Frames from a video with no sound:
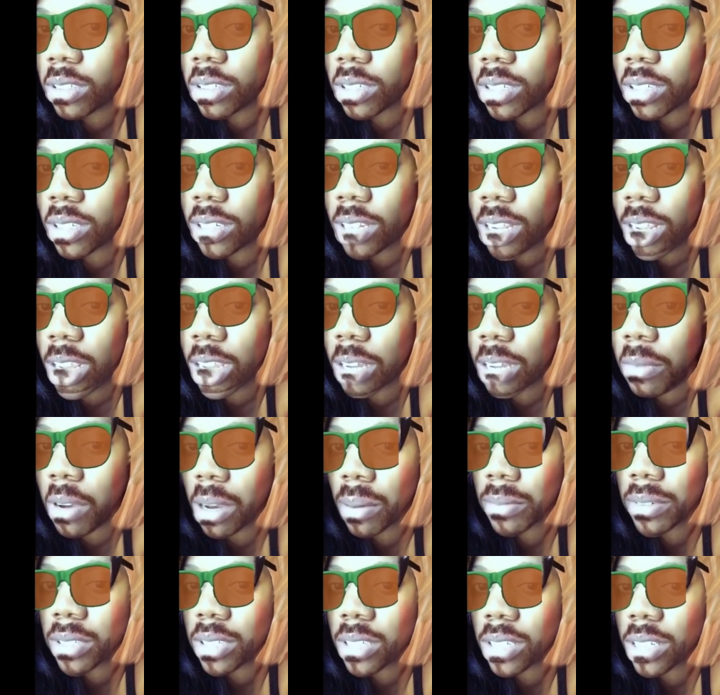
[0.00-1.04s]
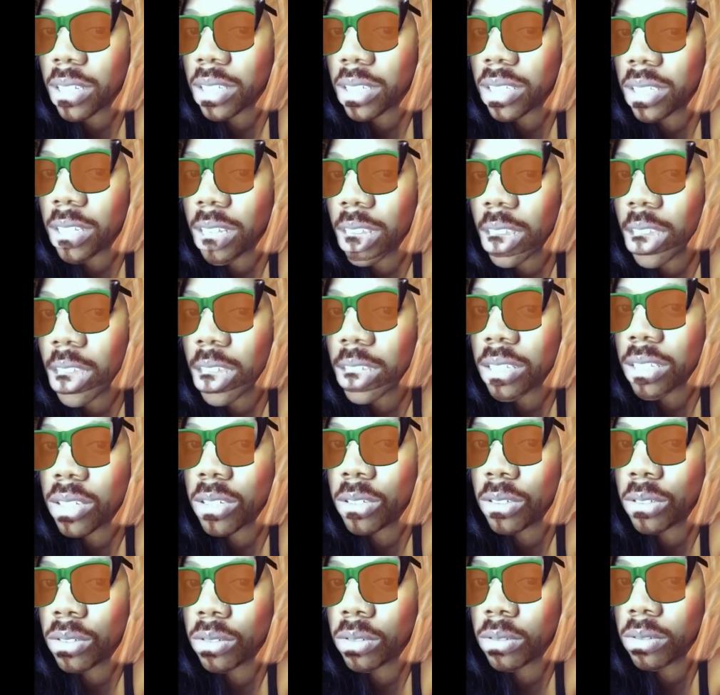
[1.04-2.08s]
Damn, I'm a sexy ass
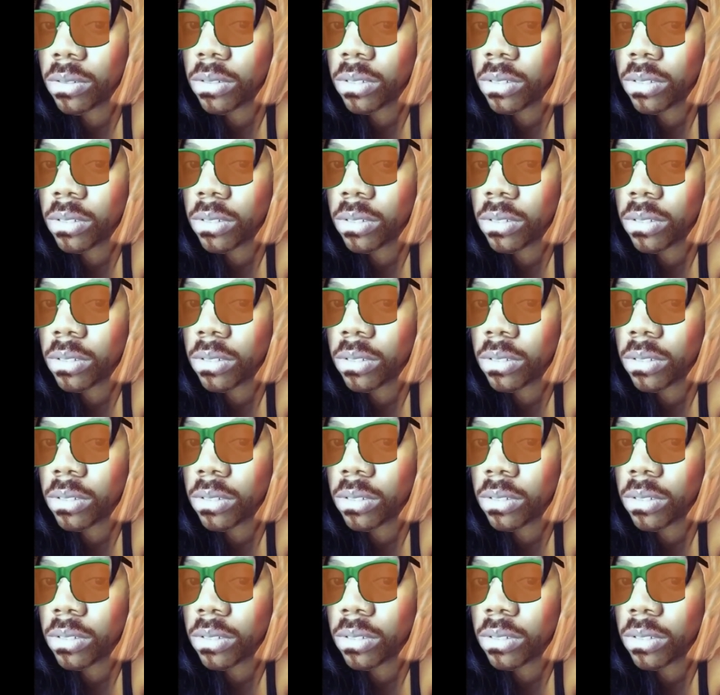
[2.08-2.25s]
dude.